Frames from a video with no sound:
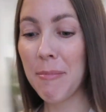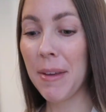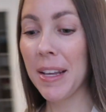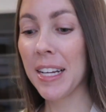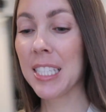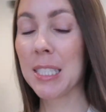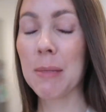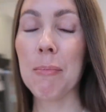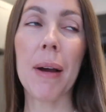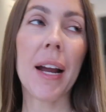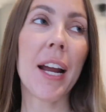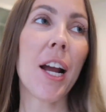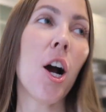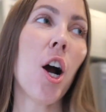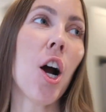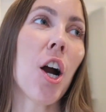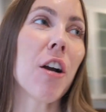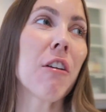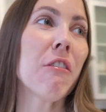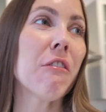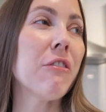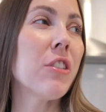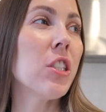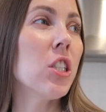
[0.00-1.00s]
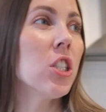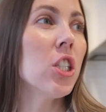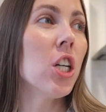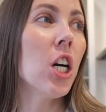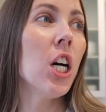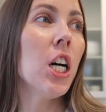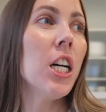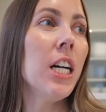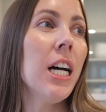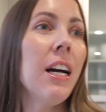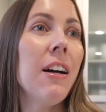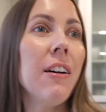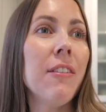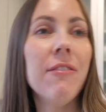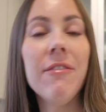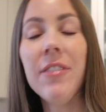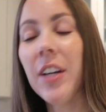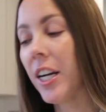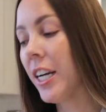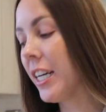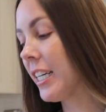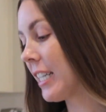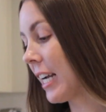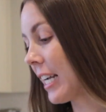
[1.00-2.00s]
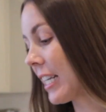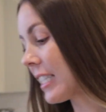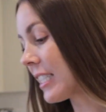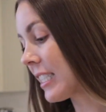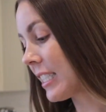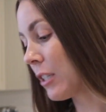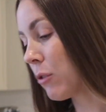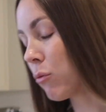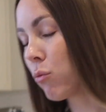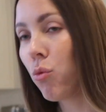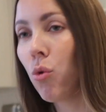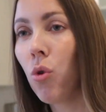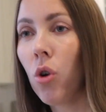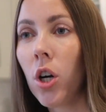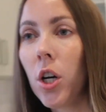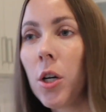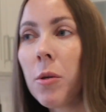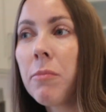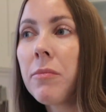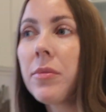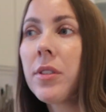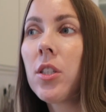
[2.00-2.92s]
makes my heart feel very nice and warm.